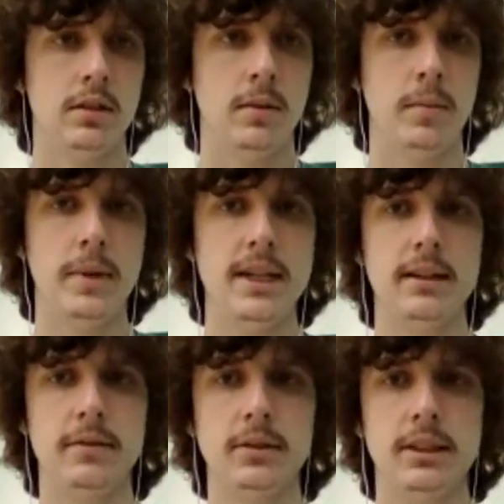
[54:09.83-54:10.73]
Be here
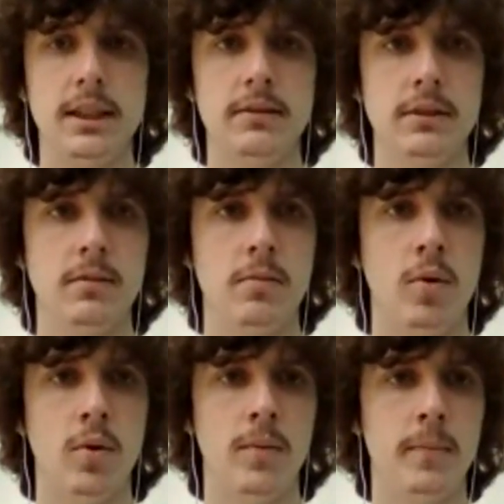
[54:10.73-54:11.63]
for 7
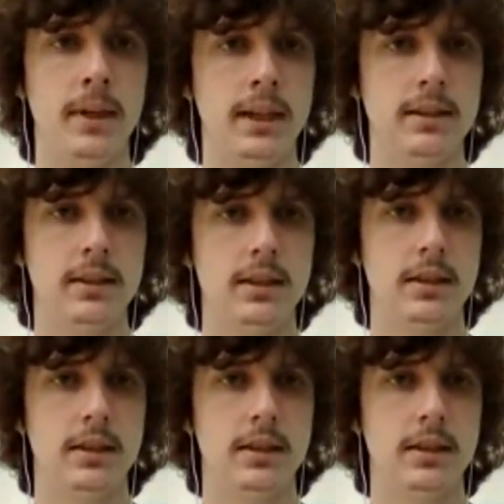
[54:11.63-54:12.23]
more minutes.